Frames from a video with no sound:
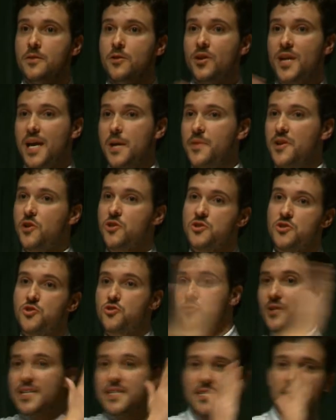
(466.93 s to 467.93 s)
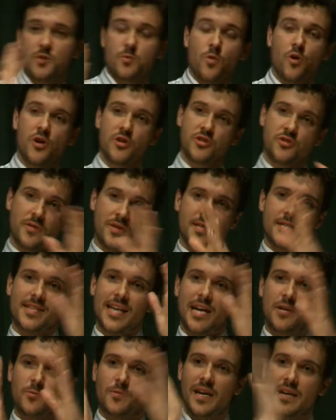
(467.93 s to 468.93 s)
Okay, because it's racing towards you and the
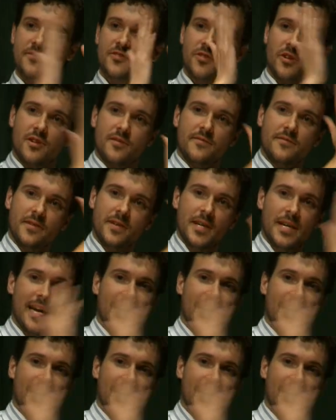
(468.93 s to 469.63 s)
sound waves sort of,